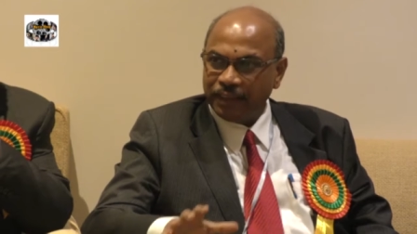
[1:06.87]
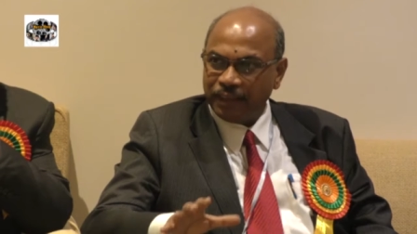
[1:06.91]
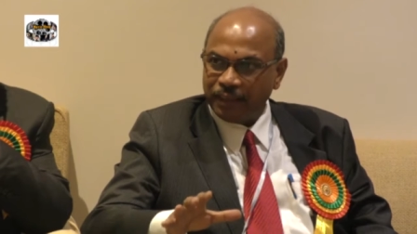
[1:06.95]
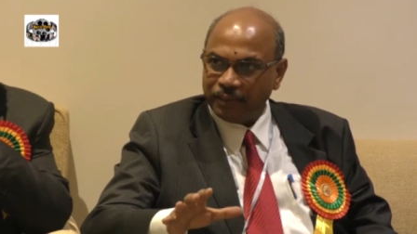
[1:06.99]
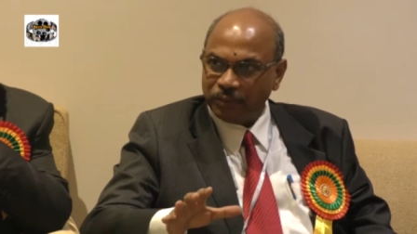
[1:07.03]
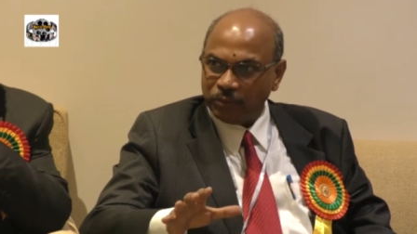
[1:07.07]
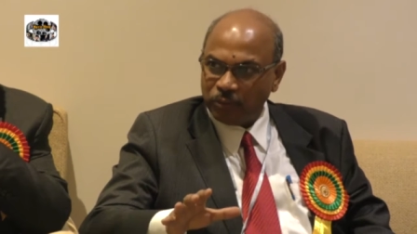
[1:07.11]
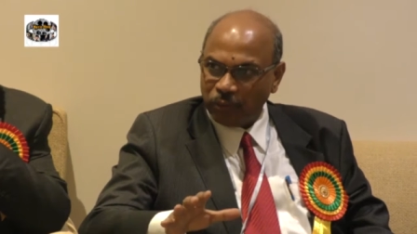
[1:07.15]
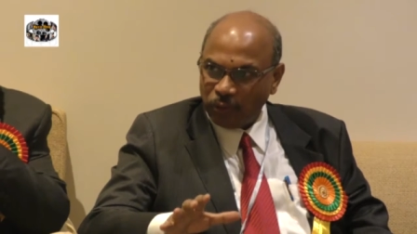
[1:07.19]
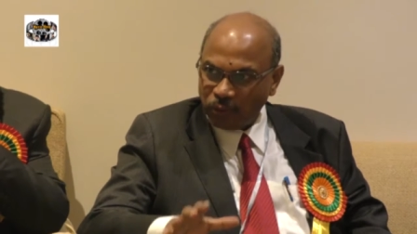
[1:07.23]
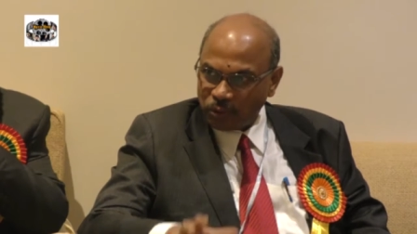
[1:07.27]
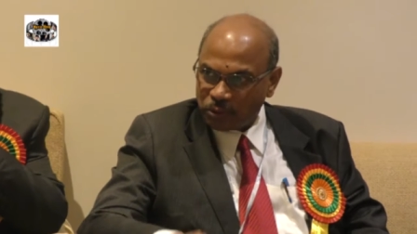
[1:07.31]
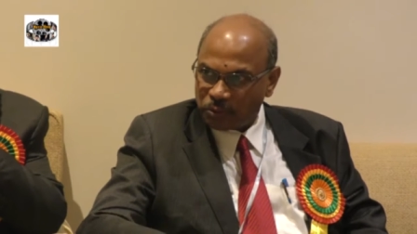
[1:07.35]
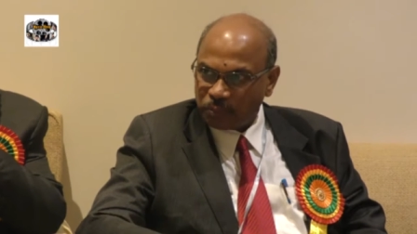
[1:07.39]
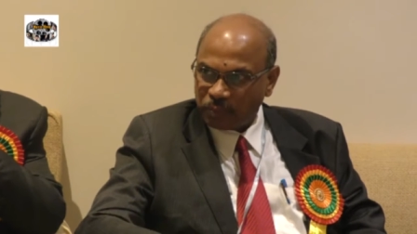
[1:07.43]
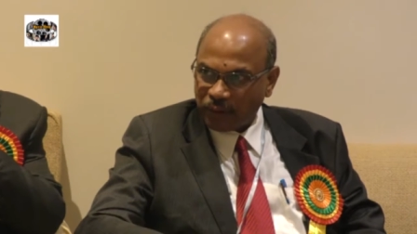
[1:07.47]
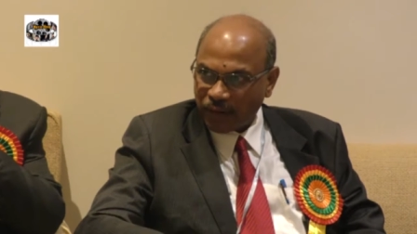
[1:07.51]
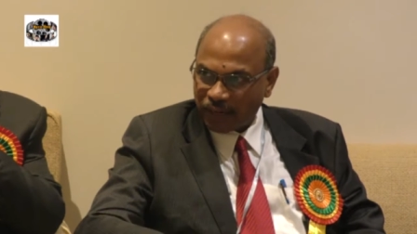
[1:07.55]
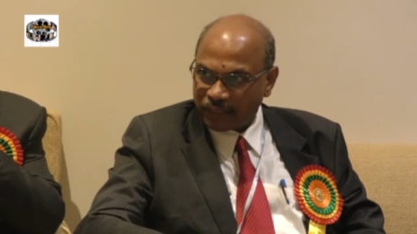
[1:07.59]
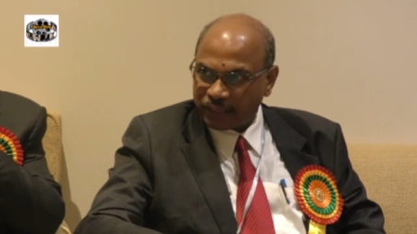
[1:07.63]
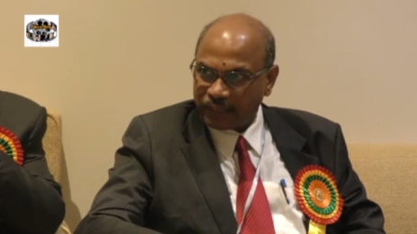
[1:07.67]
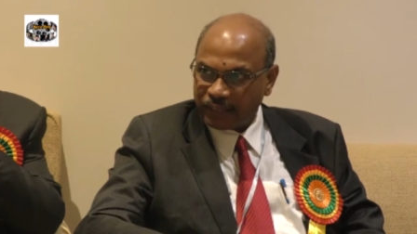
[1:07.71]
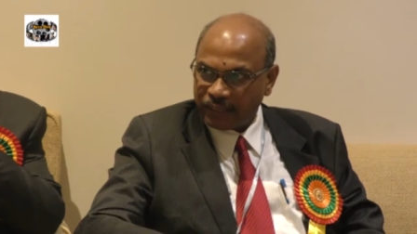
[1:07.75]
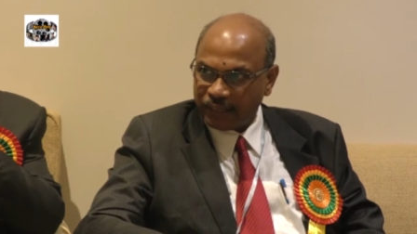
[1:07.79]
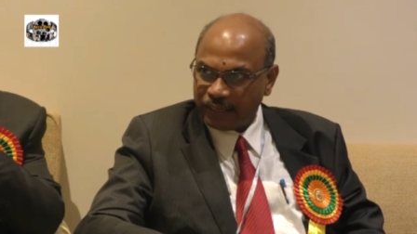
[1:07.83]
And those
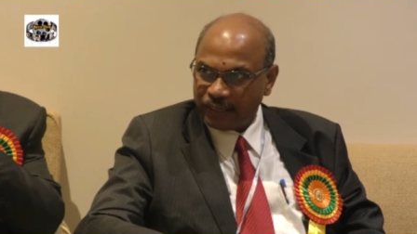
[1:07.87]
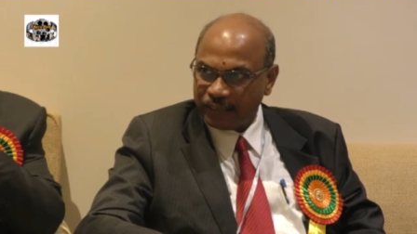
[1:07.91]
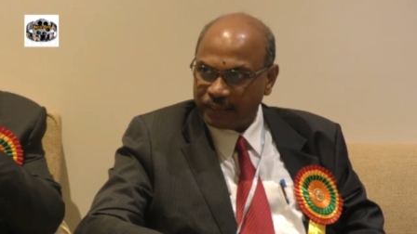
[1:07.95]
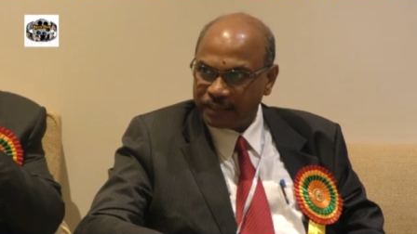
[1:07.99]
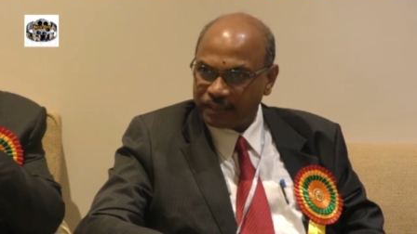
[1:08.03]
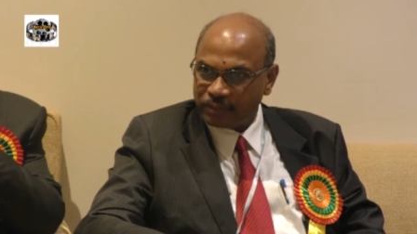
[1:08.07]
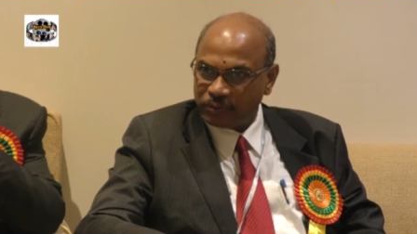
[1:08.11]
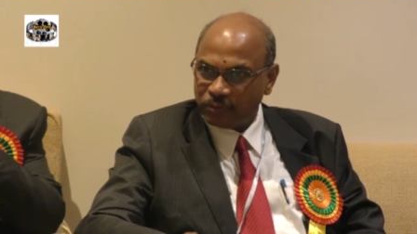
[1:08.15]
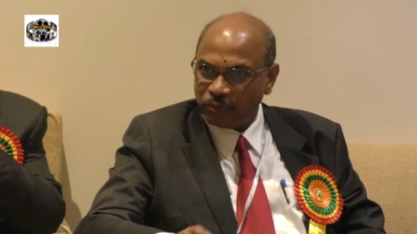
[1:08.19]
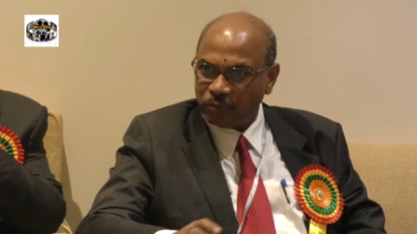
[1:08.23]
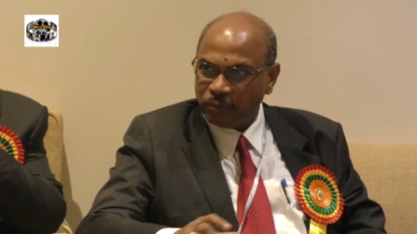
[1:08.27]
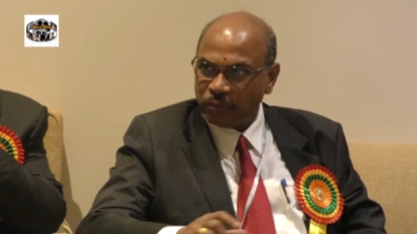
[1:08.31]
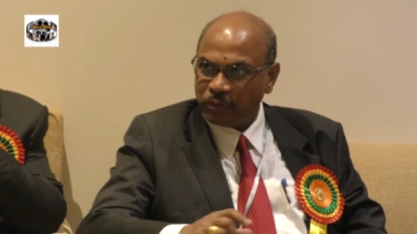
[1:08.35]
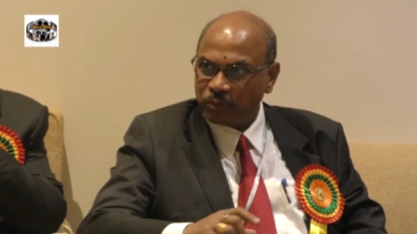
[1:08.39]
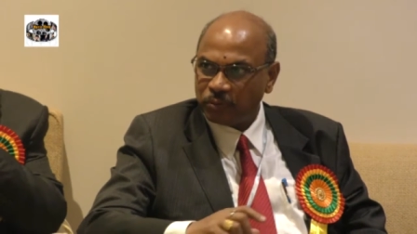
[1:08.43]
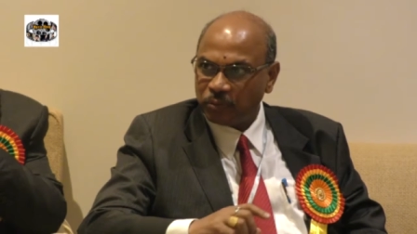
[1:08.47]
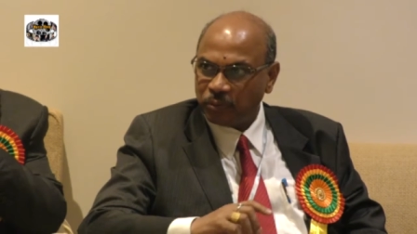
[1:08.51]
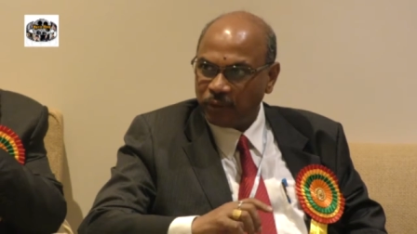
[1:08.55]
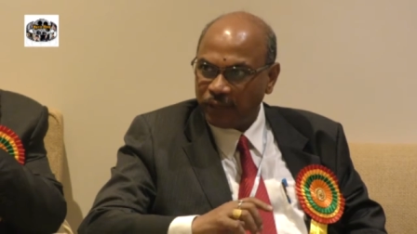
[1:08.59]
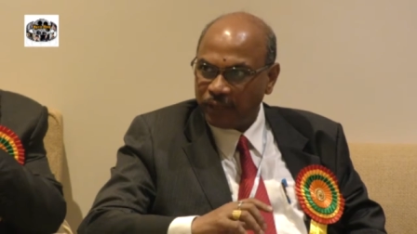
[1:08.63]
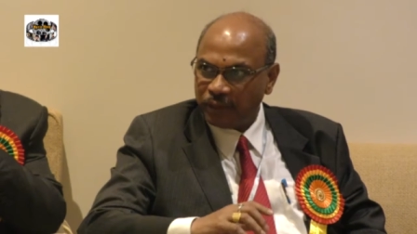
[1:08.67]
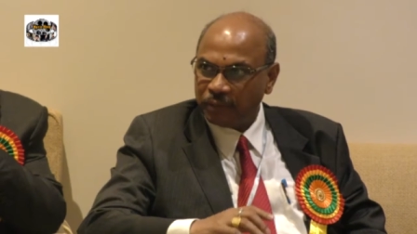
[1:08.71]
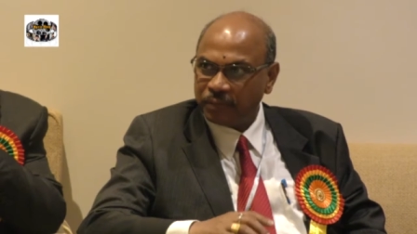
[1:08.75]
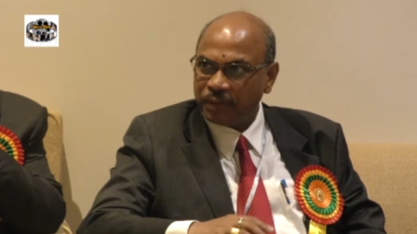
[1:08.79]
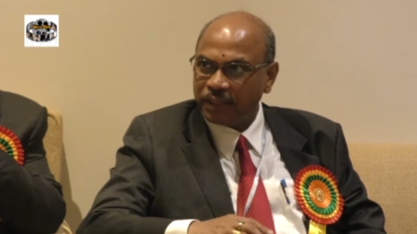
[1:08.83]
markets,
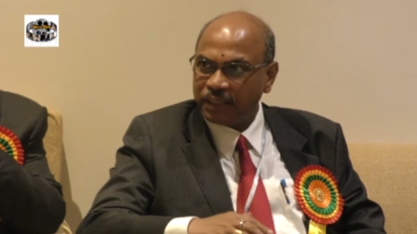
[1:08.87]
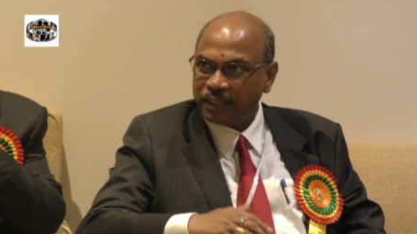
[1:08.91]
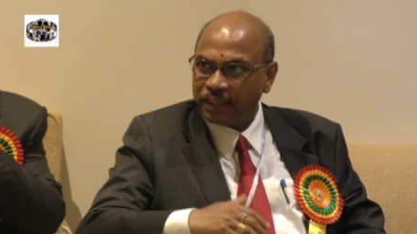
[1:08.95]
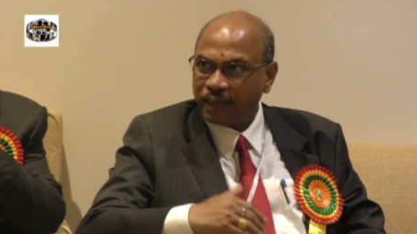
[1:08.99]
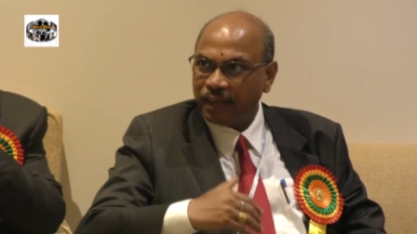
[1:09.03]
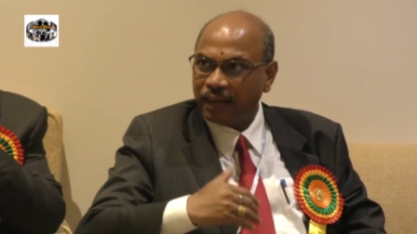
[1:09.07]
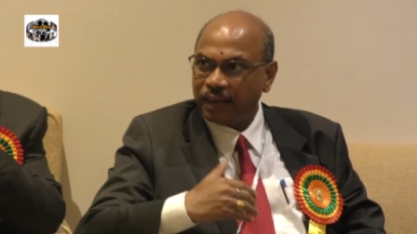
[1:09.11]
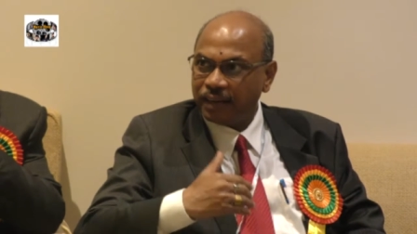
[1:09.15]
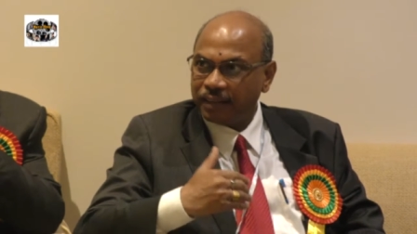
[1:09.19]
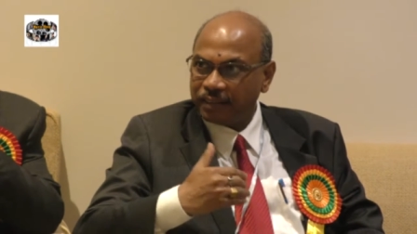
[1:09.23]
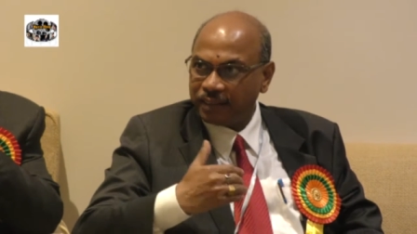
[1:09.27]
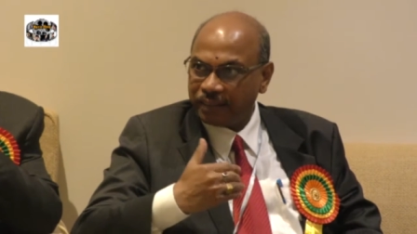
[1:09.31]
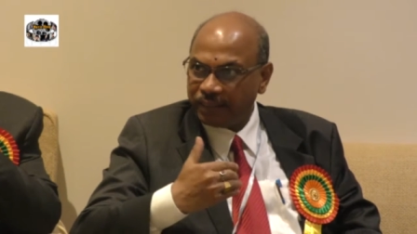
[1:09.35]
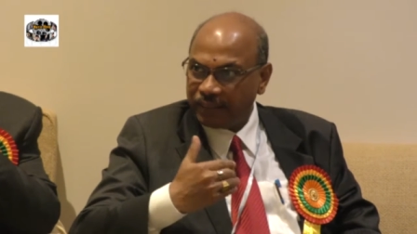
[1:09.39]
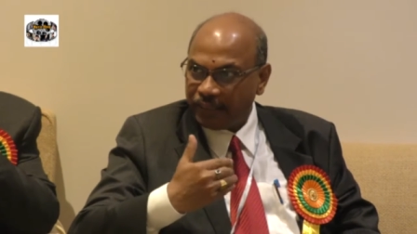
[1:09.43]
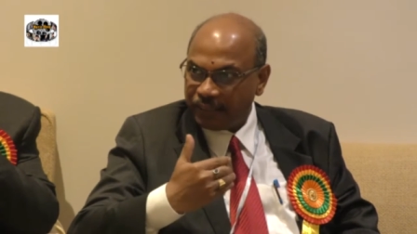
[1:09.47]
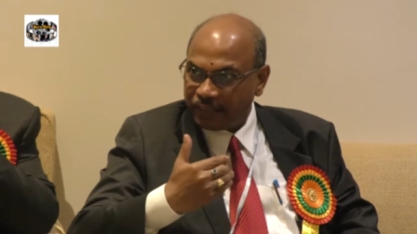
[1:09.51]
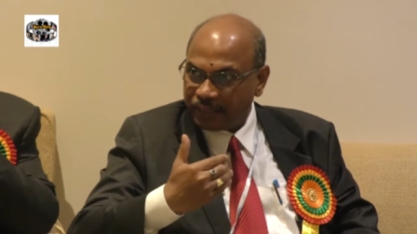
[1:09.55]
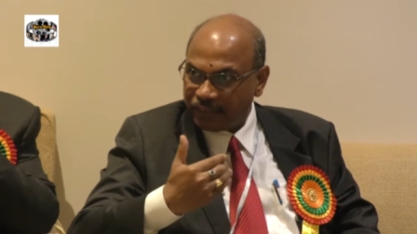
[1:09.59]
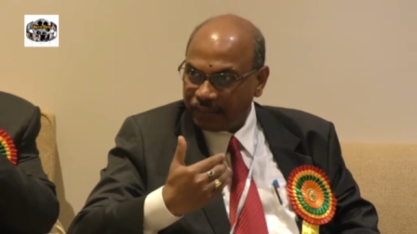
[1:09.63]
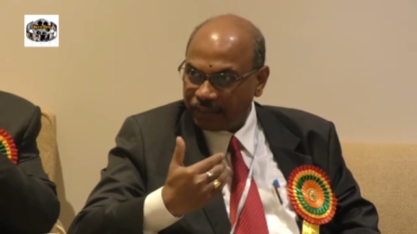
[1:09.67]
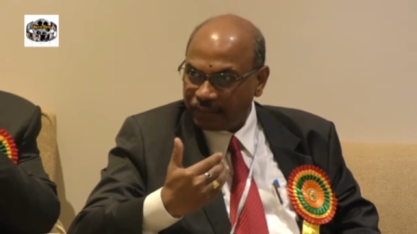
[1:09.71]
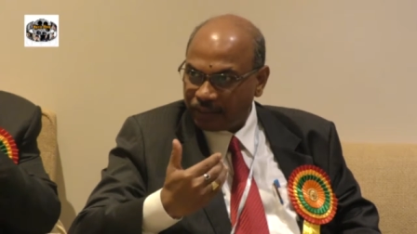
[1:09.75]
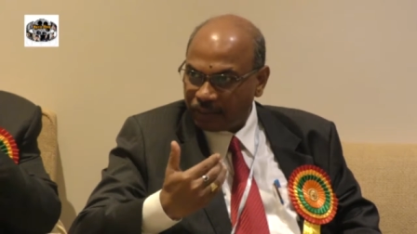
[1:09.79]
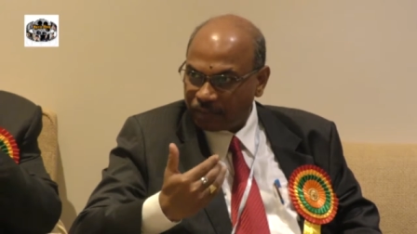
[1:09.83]
whenever they are
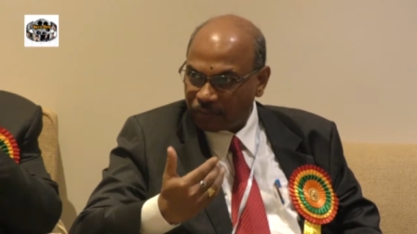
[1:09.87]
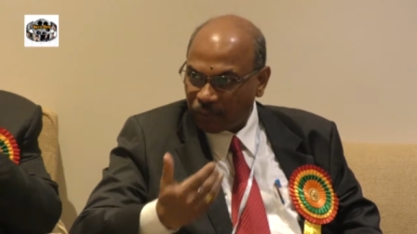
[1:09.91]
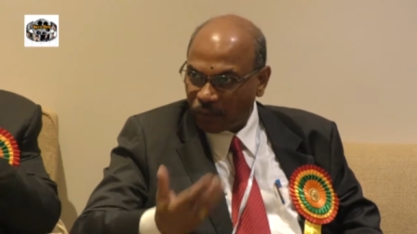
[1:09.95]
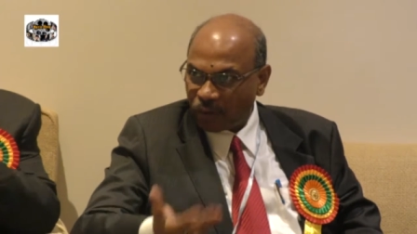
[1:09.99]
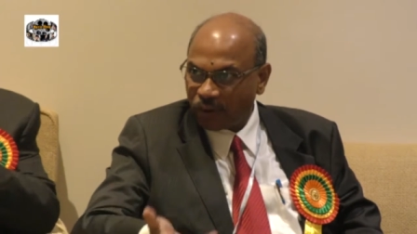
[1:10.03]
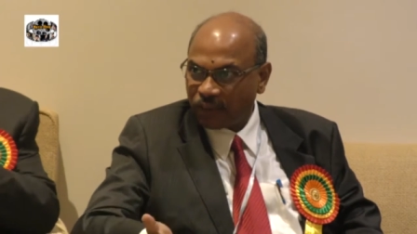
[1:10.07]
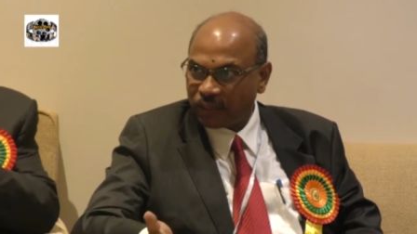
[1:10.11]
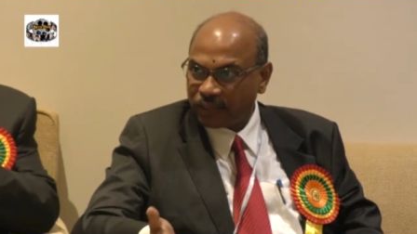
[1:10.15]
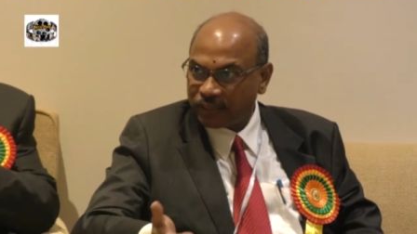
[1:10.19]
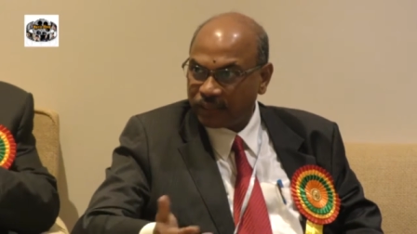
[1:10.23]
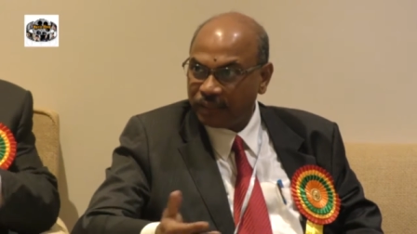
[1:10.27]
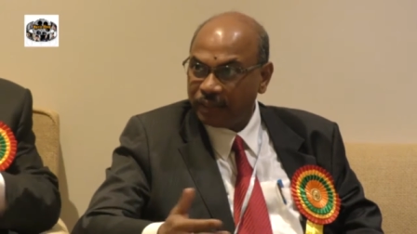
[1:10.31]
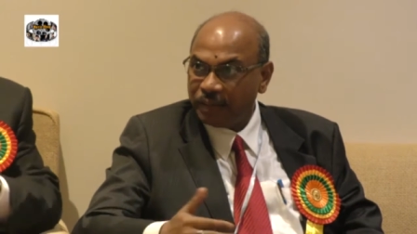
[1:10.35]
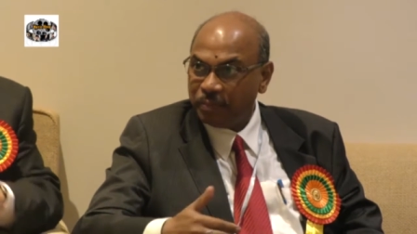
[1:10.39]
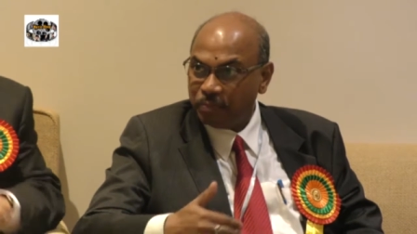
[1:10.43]
getting the product,